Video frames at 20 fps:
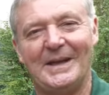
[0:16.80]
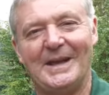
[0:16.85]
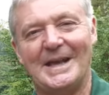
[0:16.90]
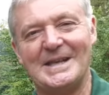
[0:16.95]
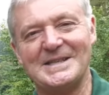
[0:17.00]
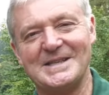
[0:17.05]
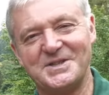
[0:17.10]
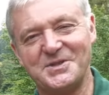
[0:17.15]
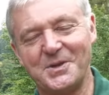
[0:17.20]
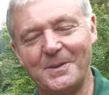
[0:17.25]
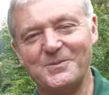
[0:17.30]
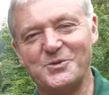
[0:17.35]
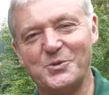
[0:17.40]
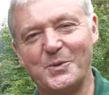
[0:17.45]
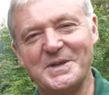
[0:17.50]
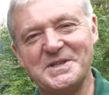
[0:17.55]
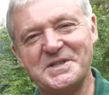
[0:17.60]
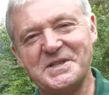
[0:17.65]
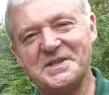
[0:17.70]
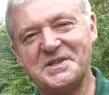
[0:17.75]
as a top
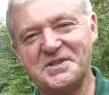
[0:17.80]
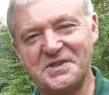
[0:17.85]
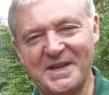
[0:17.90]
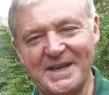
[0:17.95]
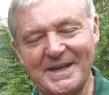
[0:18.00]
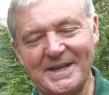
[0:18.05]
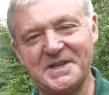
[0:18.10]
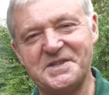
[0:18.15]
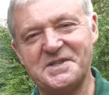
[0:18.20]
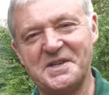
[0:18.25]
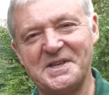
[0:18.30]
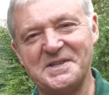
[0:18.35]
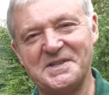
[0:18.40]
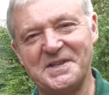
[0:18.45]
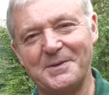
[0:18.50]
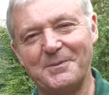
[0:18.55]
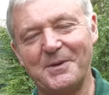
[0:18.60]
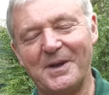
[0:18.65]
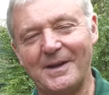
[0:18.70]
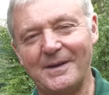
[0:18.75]
20 seeded
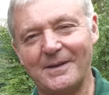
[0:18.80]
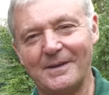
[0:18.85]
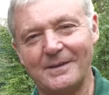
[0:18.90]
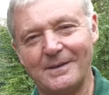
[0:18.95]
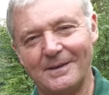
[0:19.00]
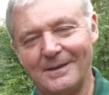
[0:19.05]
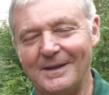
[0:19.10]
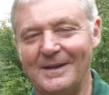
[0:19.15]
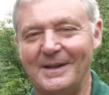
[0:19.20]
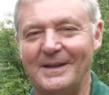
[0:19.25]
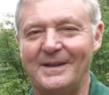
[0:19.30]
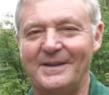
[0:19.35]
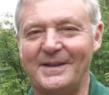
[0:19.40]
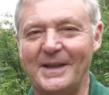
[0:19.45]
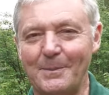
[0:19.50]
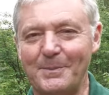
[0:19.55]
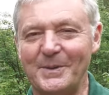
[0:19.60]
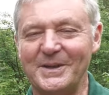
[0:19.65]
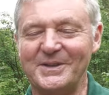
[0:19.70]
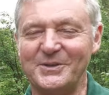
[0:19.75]
TT rider,
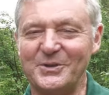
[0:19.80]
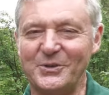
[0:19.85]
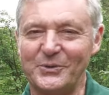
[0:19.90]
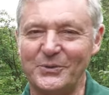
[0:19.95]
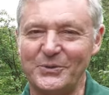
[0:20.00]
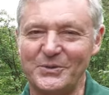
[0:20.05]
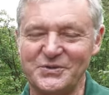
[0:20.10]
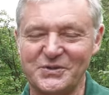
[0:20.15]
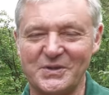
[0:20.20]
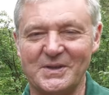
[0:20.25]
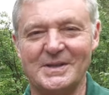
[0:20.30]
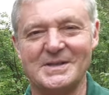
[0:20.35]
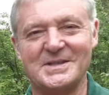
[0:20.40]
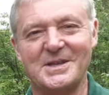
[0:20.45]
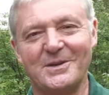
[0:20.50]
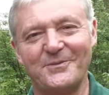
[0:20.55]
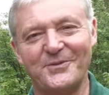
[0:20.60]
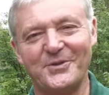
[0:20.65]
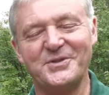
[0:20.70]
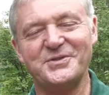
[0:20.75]
lapping the course at
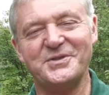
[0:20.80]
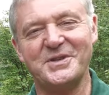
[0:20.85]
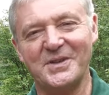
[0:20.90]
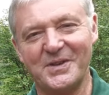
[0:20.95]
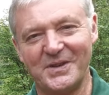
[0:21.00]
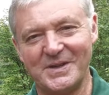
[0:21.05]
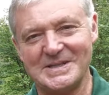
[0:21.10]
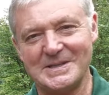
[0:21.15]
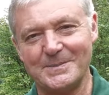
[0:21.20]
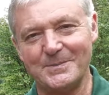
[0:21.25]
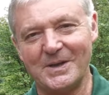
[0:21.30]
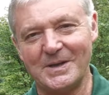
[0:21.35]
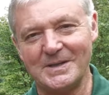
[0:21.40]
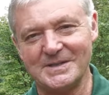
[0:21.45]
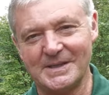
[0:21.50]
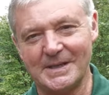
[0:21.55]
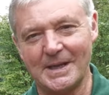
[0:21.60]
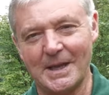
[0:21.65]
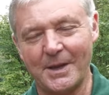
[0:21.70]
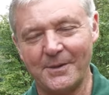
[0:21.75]
over 130
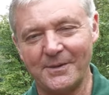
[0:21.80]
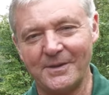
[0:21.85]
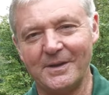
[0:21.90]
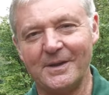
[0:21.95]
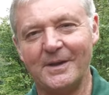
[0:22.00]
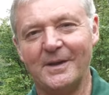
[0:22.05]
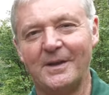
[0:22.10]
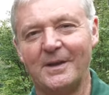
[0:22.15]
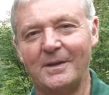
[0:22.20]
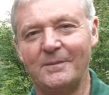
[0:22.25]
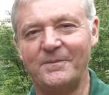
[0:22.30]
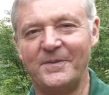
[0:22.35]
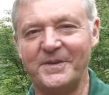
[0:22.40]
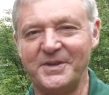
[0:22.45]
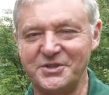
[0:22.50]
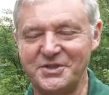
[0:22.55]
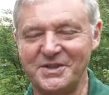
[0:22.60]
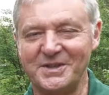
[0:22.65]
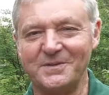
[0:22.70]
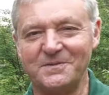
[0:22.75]
miles an hour and
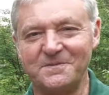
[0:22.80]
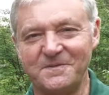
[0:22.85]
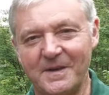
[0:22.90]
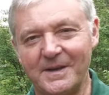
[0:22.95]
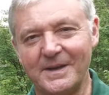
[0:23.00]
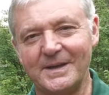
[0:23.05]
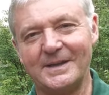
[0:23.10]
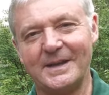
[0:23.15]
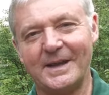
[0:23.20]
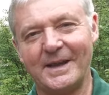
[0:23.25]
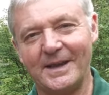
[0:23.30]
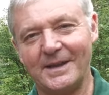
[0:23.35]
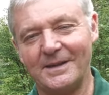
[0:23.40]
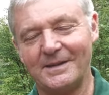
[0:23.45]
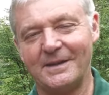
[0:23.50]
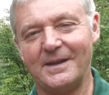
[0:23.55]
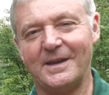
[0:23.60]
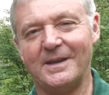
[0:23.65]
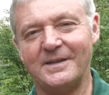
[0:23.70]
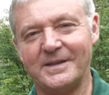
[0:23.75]
finishing a fine eighth
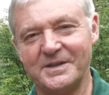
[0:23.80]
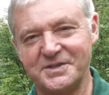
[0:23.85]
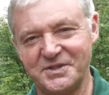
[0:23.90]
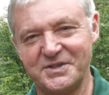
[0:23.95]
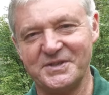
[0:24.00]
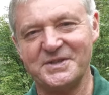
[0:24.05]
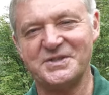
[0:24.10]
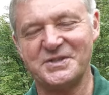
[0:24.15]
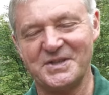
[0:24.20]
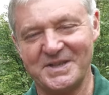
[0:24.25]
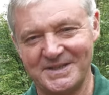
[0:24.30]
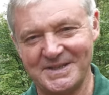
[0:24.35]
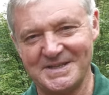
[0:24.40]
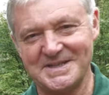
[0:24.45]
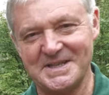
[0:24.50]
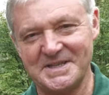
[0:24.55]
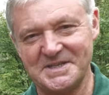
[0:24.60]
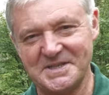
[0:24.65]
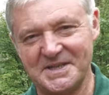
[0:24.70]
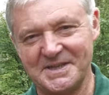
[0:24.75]
in this year's senior
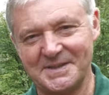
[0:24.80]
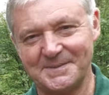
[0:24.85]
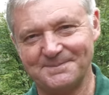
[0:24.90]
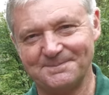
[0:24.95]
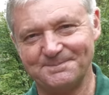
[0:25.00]
TT